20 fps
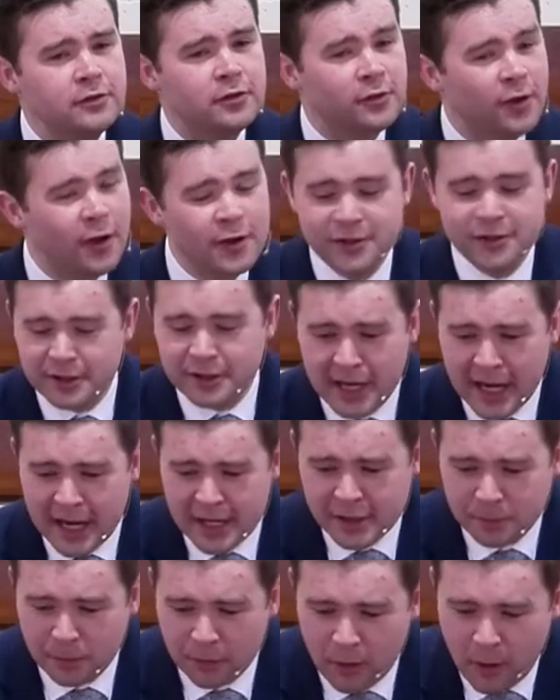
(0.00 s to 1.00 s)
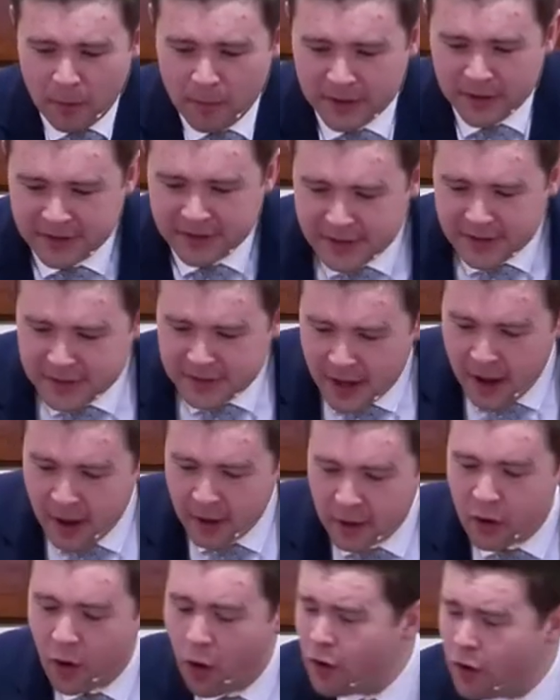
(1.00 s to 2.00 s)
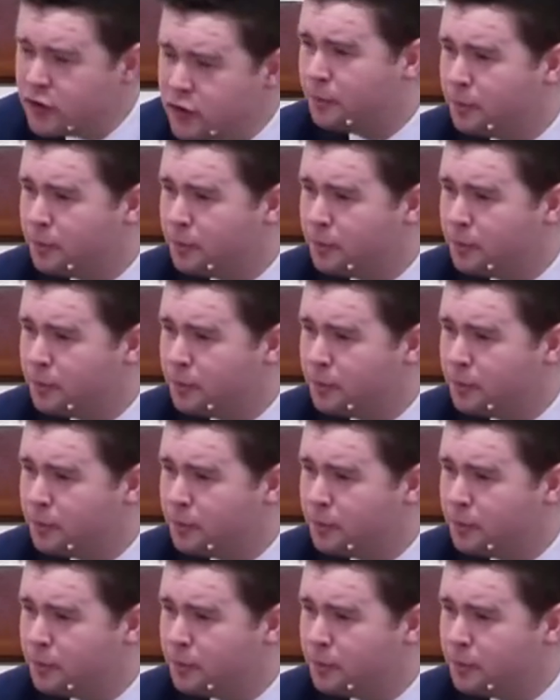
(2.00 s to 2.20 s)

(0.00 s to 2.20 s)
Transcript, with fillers: trust in His promises, God's